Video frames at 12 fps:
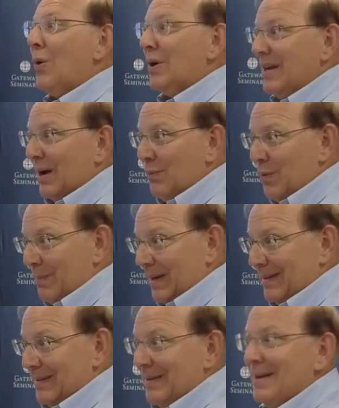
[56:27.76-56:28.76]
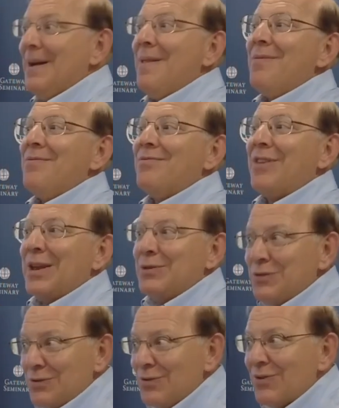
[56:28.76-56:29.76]
or young woman. Mm. They
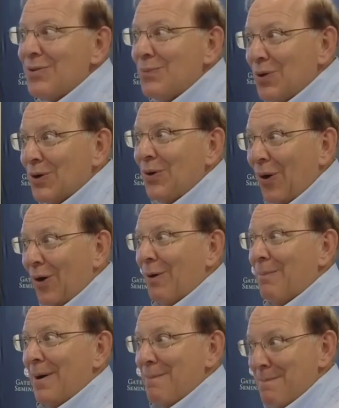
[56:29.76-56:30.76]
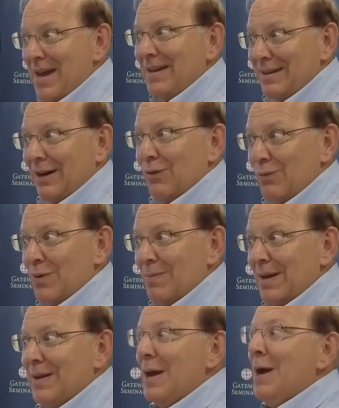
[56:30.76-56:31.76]
knew the word Alma meant young
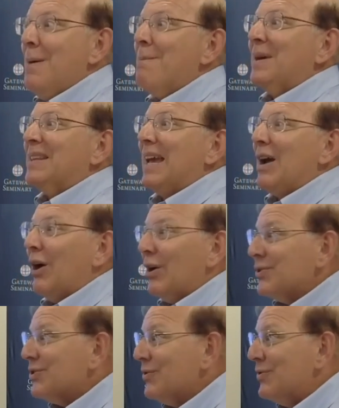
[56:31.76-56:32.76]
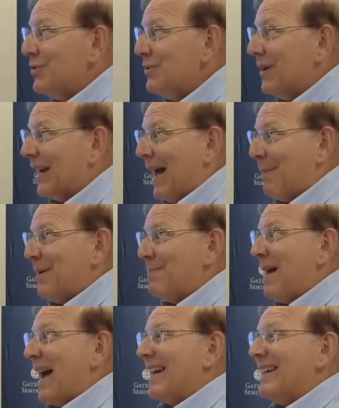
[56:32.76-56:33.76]
woman, yeah. but they also knew what
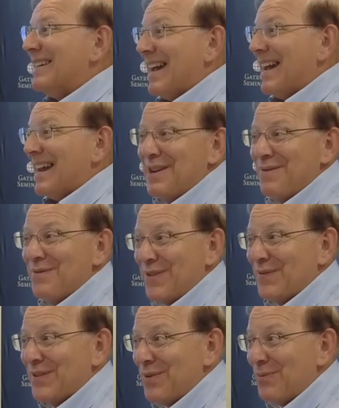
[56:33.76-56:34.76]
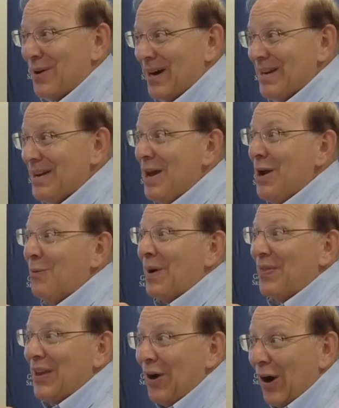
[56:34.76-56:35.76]
happened back in 1951
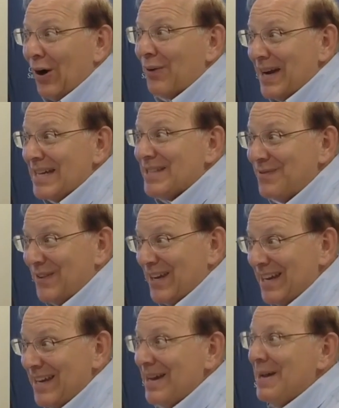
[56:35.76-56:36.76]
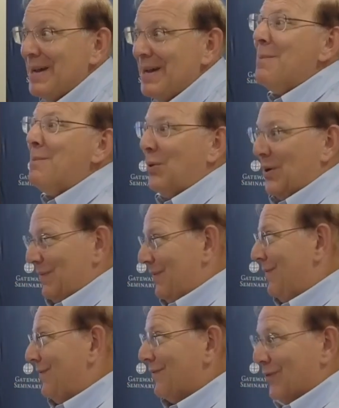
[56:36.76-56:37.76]
when the RSV put
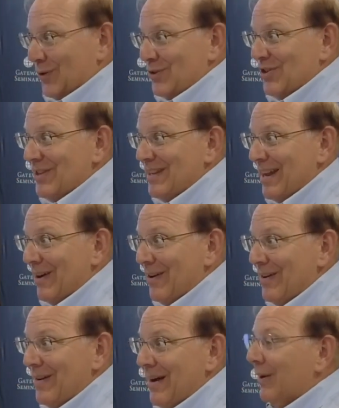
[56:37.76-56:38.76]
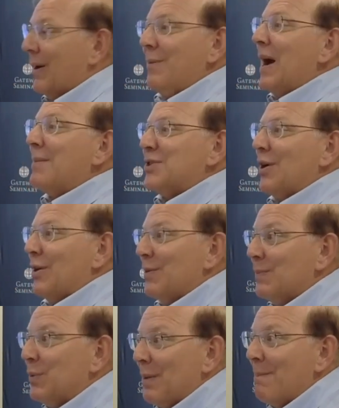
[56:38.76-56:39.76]
virgin there or uh, I'm sorry,
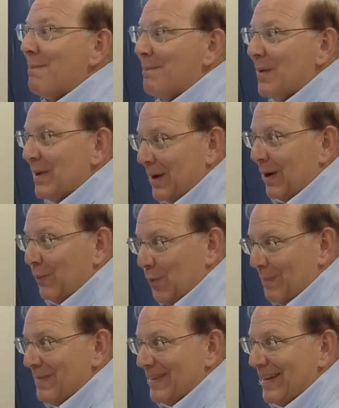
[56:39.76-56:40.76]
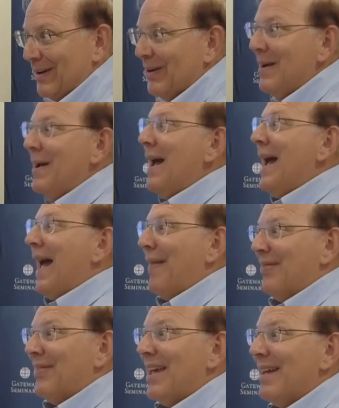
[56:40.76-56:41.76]
put young woman. young woman. there,
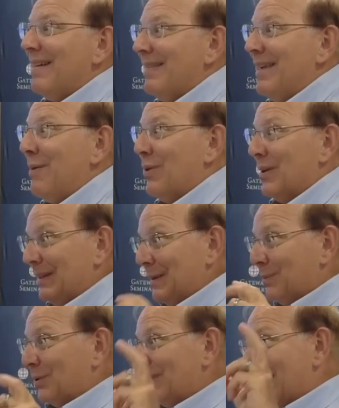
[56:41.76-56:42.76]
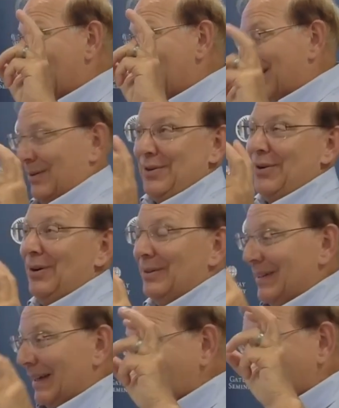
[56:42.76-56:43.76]
and they they were liberal or
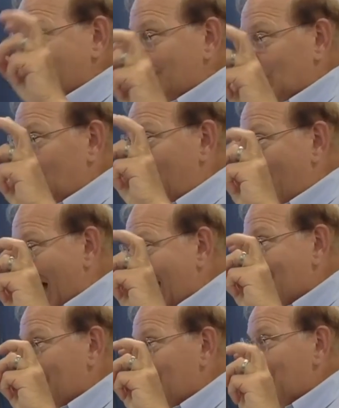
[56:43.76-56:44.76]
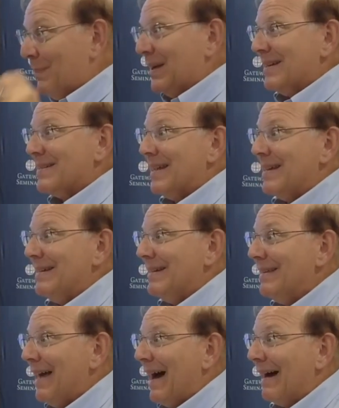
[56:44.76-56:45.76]
called a liberal Bible because they
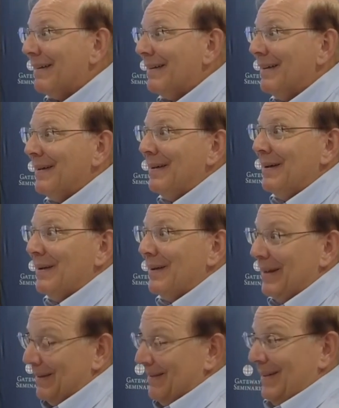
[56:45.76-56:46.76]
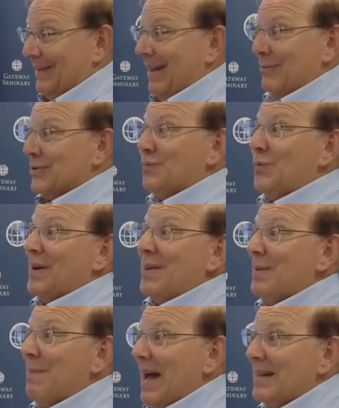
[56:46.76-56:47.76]
did that, ah. and and that was one of
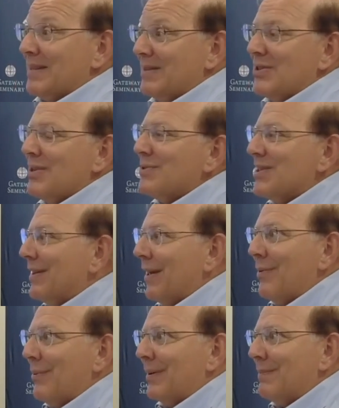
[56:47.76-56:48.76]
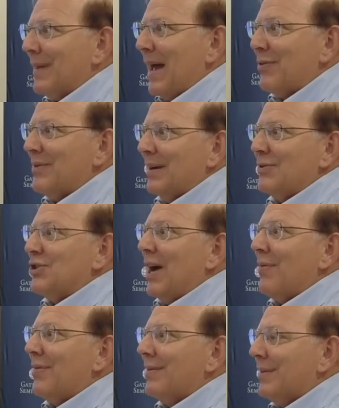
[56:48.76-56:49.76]
the passages. There was another one, Matthew, uh,
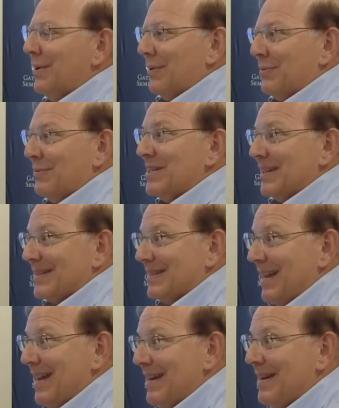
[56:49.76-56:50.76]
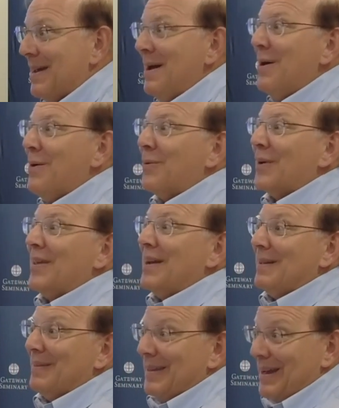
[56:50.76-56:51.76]
John three sixteen, where they
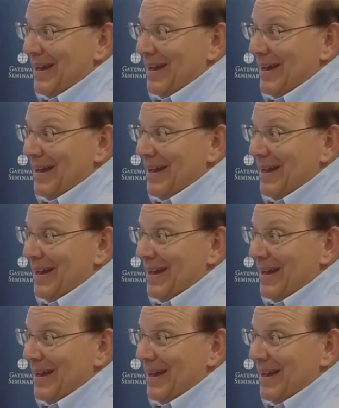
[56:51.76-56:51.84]
they